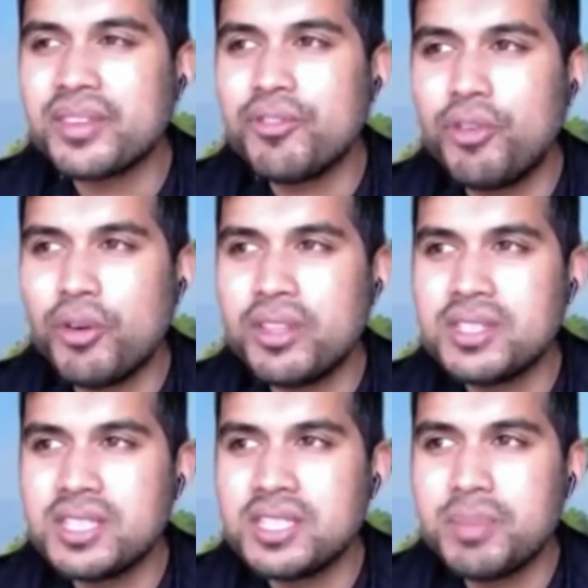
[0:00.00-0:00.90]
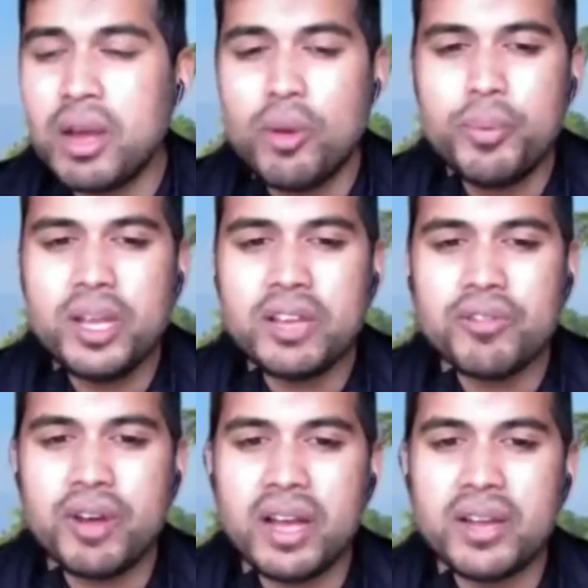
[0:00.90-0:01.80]
for the system. I hope we can
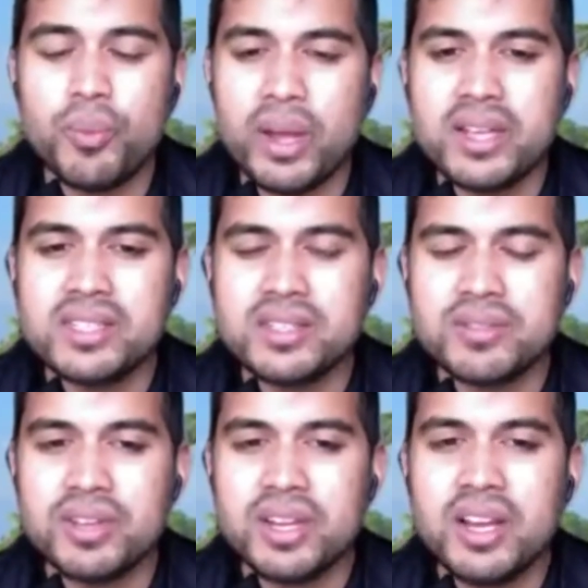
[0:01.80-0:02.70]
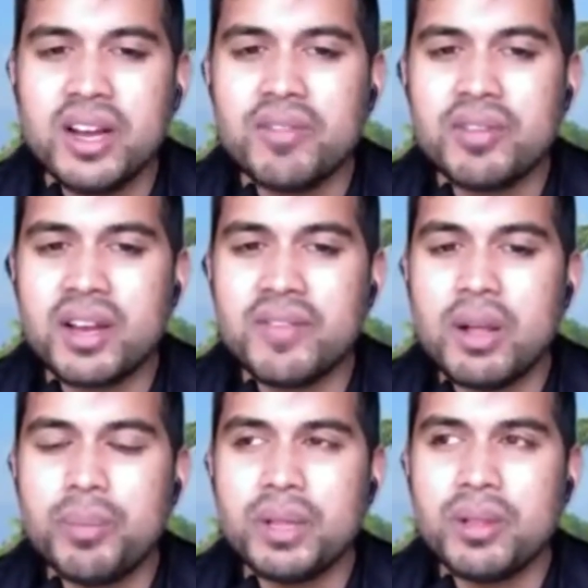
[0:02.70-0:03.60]
find ways of kind of
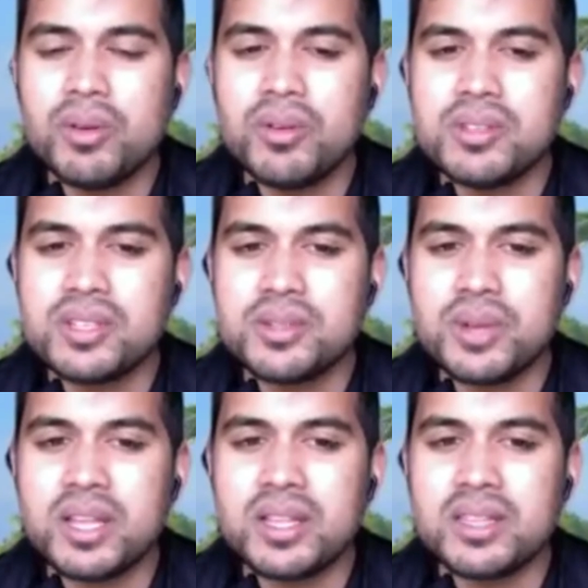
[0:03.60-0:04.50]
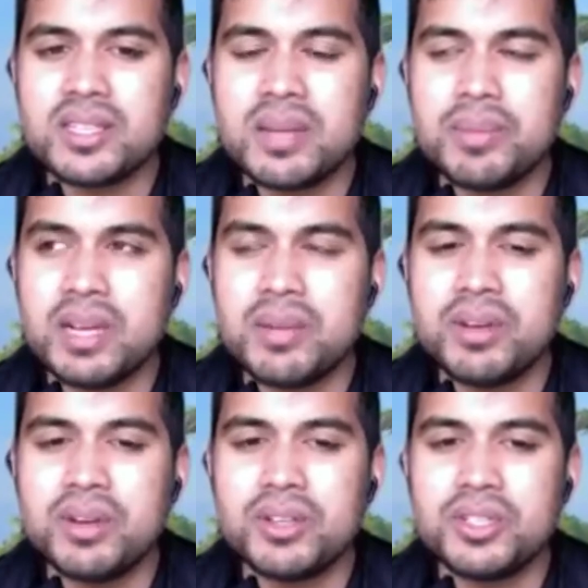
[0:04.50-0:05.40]
helping locals as at the same time
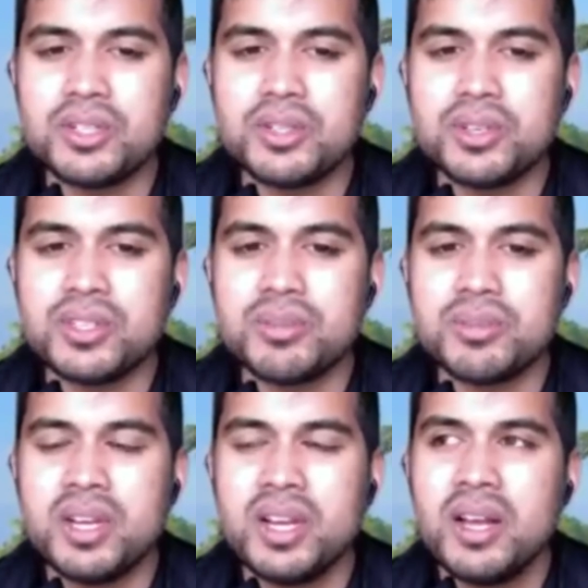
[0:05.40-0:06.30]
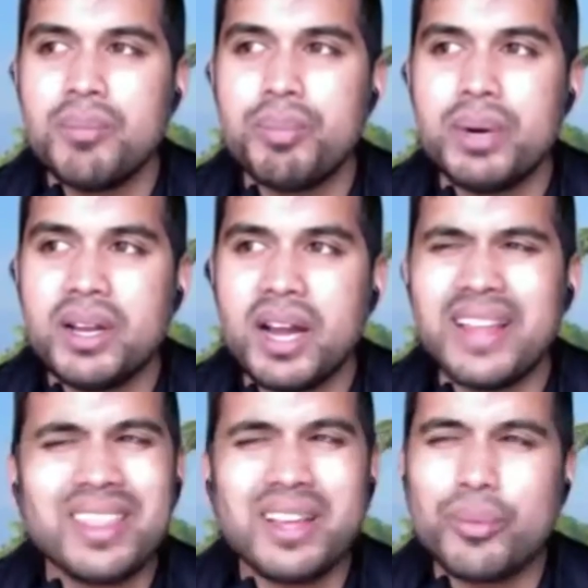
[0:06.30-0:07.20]
encouraging tourism. But I
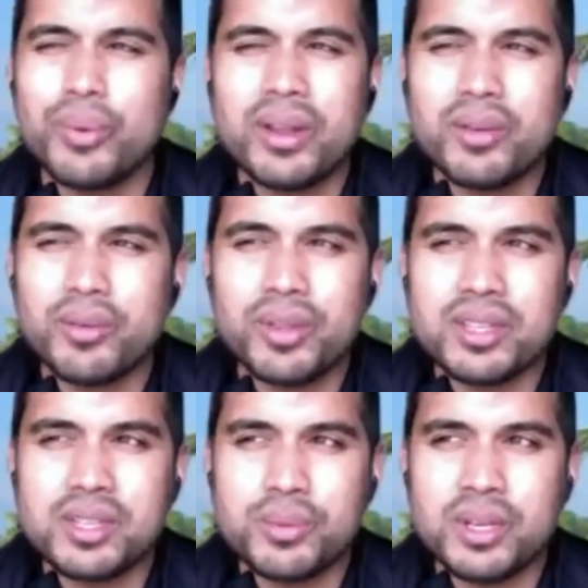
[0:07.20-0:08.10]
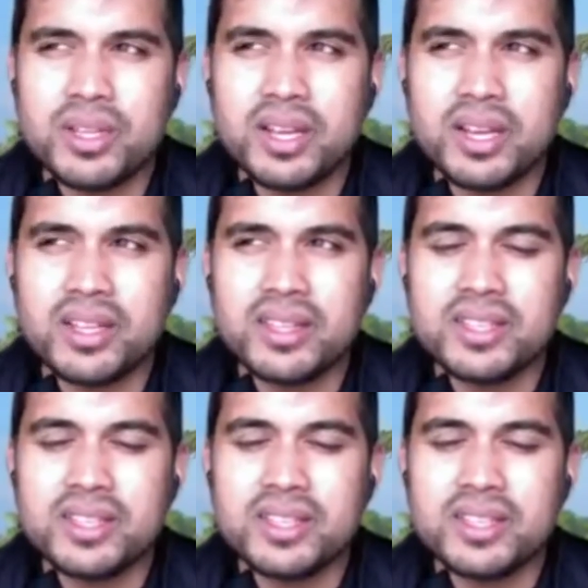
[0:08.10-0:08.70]
think one of the things that we like these